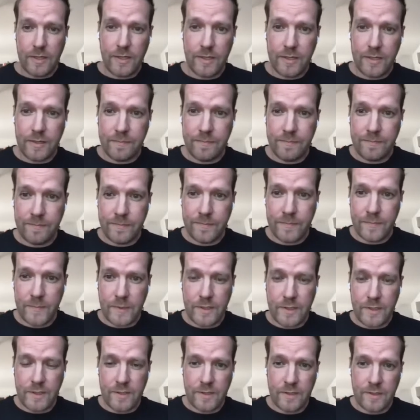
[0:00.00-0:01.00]

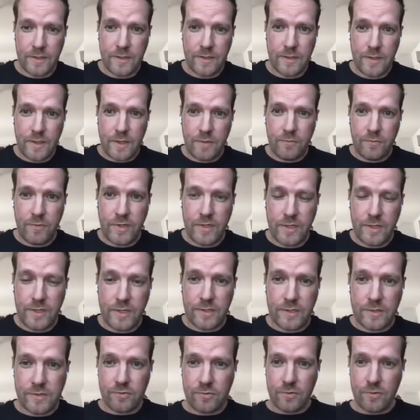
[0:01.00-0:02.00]
We
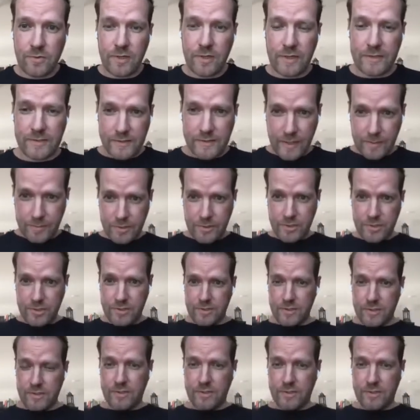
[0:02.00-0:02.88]
needed to establish